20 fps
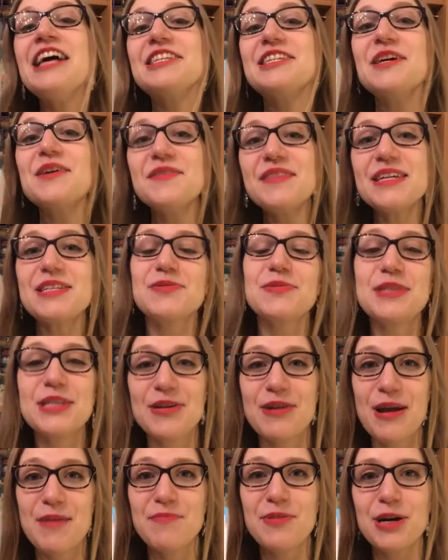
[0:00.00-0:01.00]
So this was
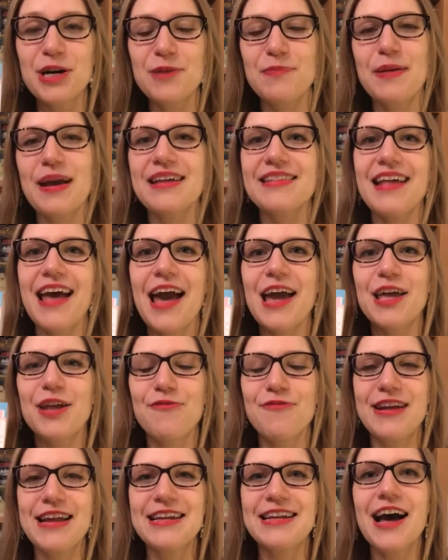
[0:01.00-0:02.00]
a great book because I
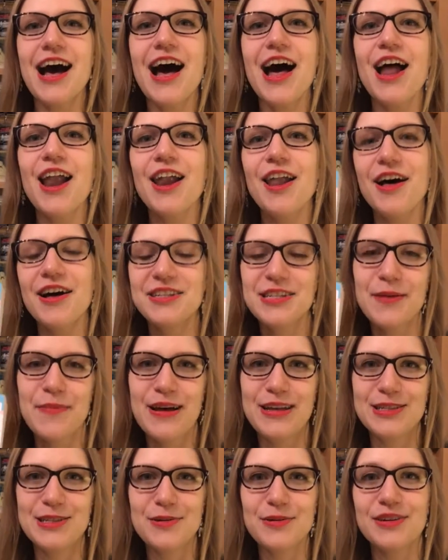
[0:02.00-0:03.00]
could read a lot
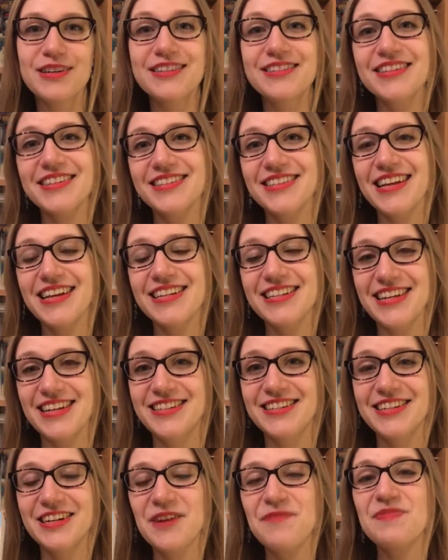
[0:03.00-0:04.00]
about squirrels, just like
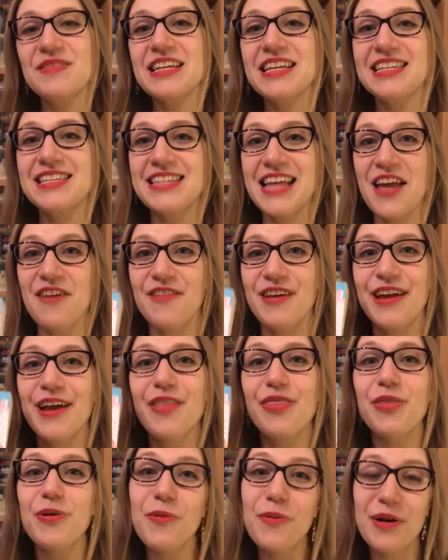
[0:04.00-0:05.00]
Chester,
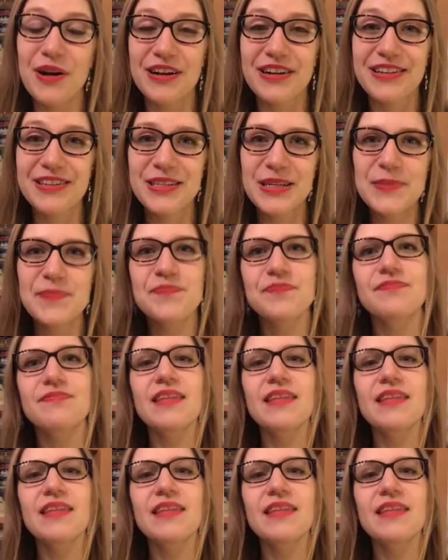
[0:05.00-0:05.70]
saving the world.